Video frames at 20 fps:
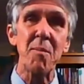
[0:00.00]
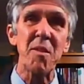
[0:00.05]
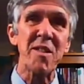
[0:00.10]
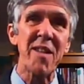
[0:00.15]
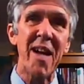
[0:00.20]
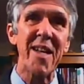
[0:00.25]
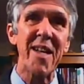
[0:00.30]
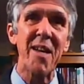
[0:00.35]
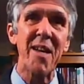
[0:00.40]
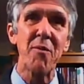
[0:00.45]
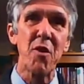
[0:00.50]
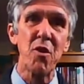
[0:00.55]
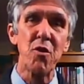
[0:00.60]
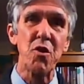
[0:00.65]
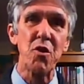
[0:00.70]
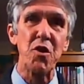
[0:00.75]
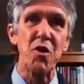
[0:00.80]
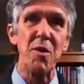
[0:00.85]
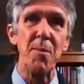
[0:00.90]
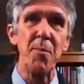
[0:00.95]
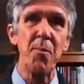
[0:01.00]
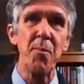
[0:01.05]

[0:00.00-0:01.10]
It's not evolution.